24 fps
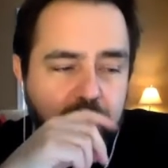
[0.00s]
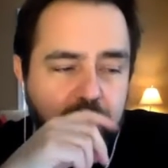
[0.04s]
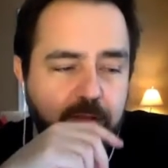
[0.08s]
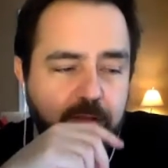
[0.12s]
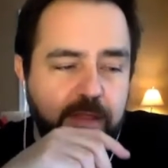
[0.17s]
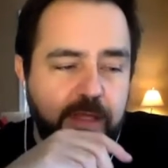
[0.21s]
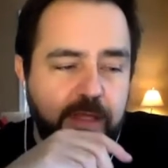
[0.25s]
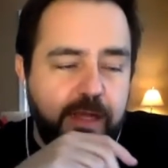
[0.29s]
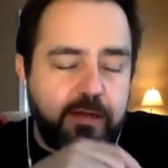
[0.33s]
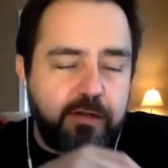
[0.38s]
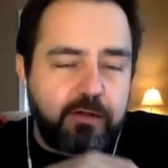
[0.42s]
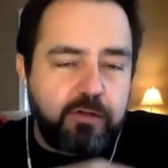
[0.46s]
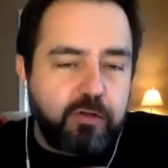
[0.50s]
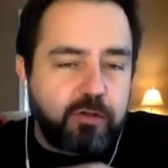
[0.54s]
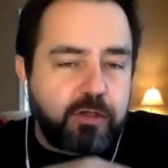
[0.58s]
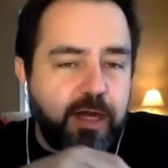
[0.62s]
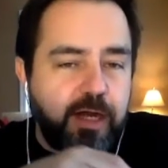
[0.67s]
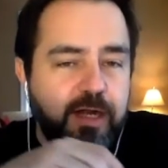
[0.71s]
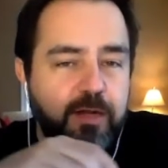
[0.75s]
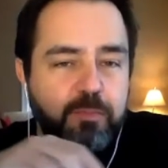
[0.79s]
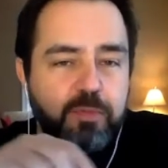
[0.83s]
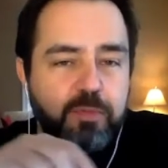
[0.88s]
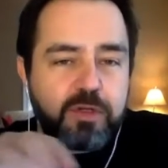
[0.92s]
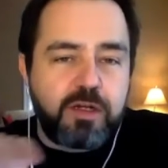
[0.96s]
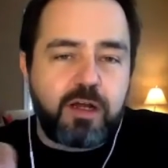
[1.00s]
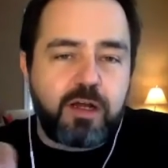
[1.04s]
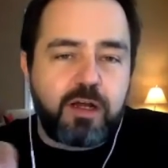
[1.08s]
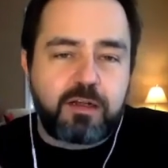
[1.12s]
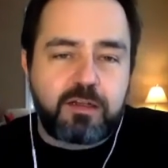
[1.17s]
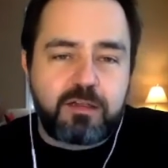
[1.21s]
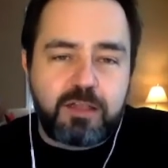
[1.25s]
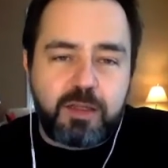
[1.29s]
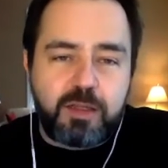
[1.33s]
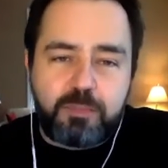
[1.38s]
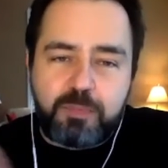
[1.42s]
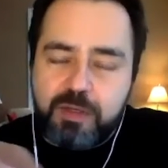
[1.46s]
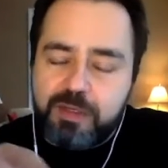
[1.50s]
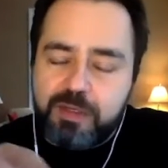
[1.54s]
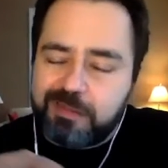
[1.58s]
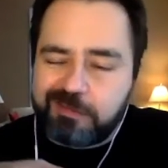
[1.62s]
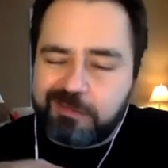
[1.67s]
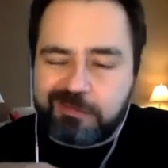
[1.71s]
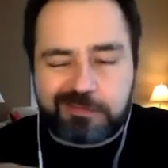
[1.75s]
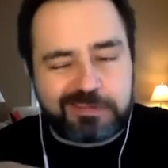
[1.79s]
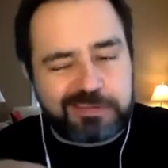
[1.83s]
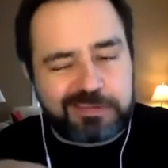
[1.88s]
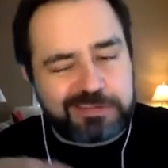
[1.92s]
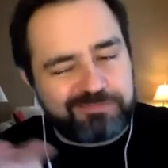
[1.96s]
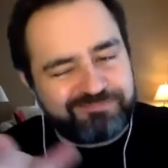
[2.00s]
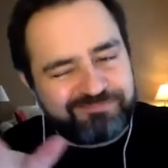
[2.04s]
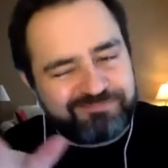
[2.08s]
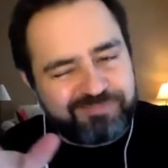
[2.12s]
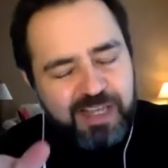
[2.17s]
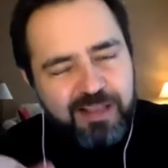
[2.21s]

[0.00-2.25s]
the editor kind of put a clip in and you're like,